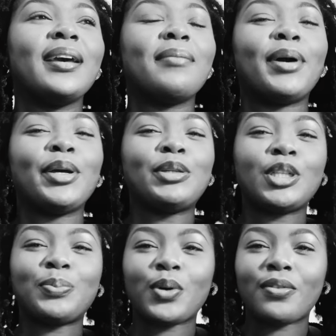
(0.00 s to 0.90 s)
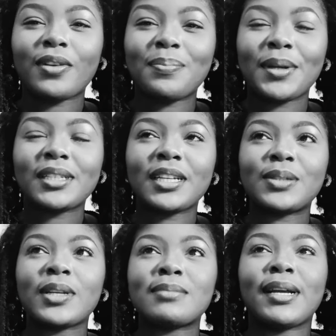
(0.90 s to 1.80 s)
YouTube profile picture as
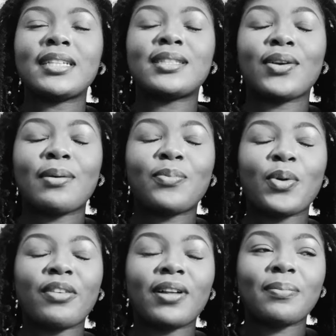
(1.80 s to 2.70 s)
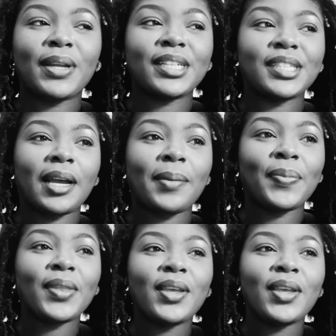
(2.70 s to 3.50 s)
well as my Instagram profile picture,